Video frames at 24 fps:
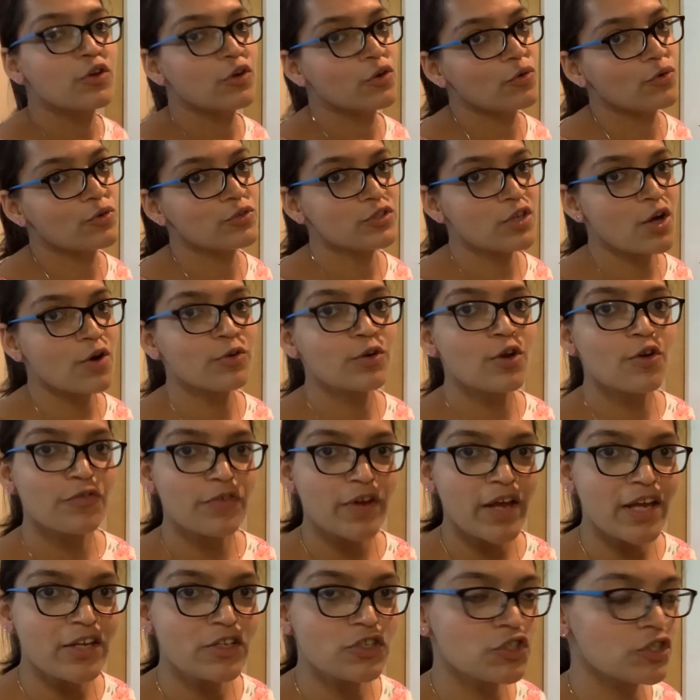no sound of
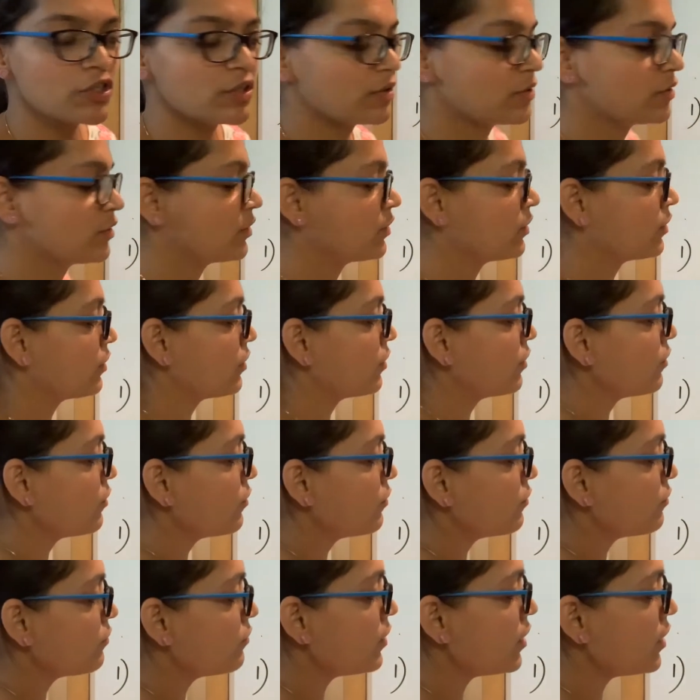H.
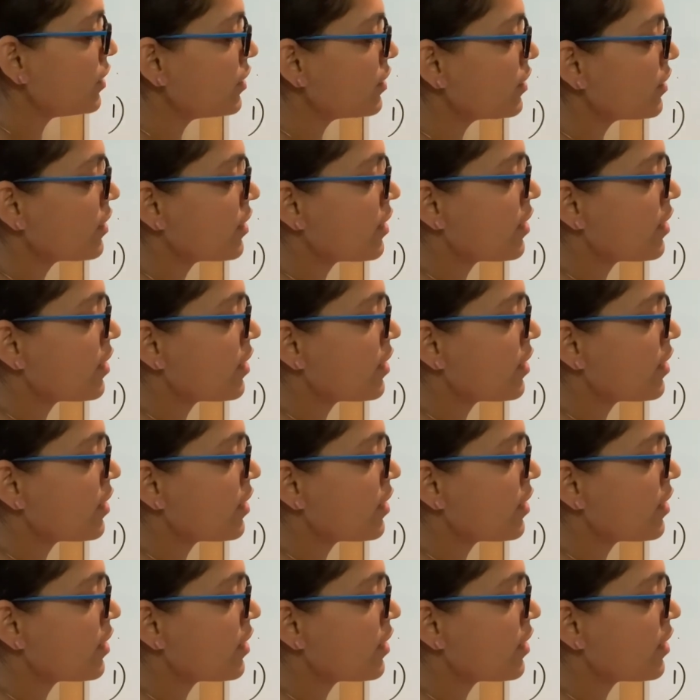Where